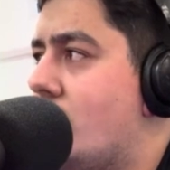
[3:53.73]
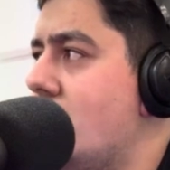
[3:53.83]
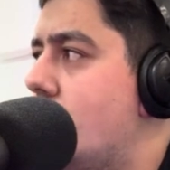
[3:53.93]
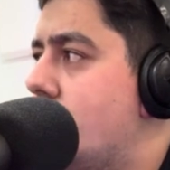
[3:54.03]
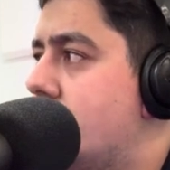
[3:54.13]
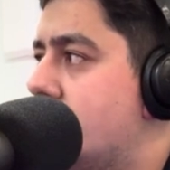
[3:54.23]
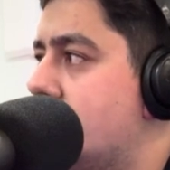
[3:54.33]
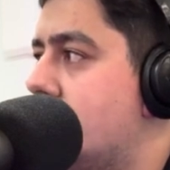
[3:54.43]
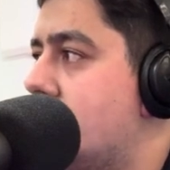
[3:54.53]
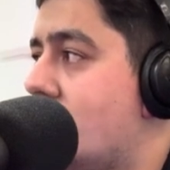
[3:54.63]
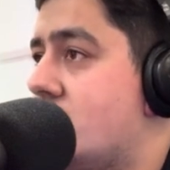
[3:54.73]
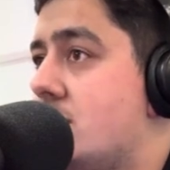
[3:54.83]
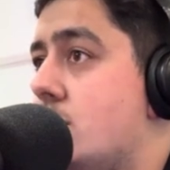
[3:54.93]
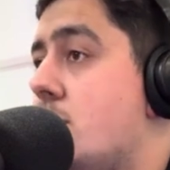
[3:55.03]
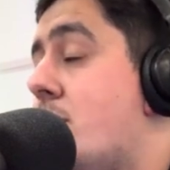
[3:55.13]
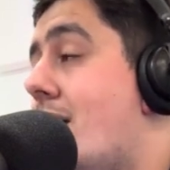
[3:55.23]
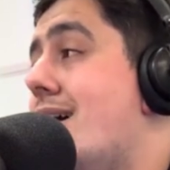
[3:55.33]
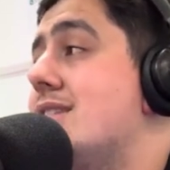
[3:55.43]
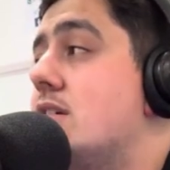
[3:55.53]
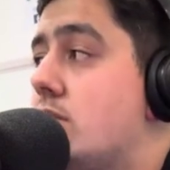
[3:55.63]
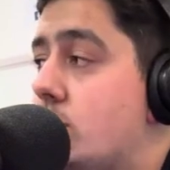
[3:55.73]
Prix numbers. Actually, it could be passing